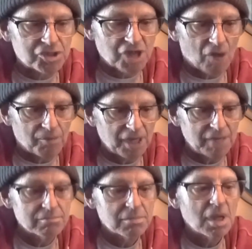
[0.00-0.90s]
you tell
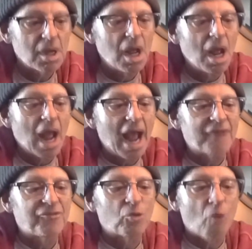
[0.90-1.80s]
me.
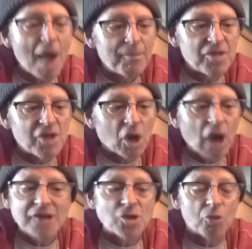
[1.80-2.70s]
And if you want me
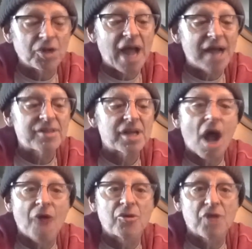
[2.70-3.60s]
there, I don't need
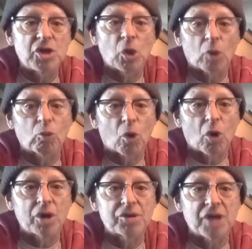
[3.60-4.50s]
anything other than your
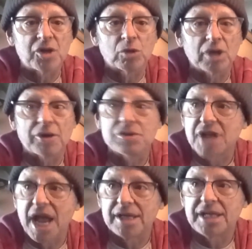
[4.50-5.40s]
word that you will
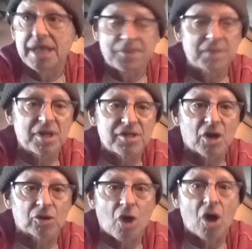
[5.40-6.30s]
entertain keeping me
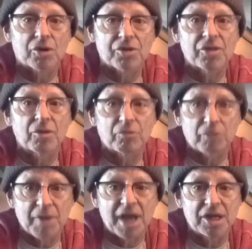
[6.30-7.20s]
there longer than the
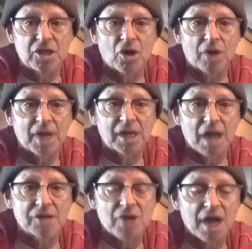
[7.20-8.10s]
remaining year on my
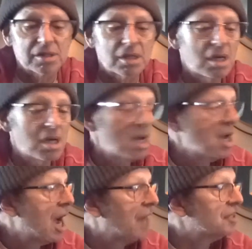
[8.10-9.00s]
contract.
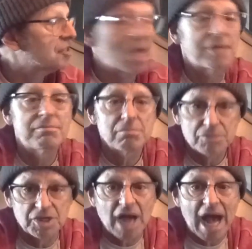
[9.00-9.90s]
And he said,
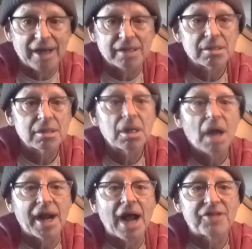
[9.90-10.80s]
You got it.
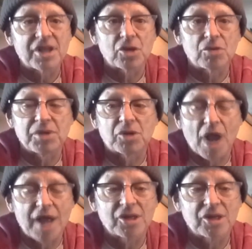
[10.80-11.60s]
And I think you'd be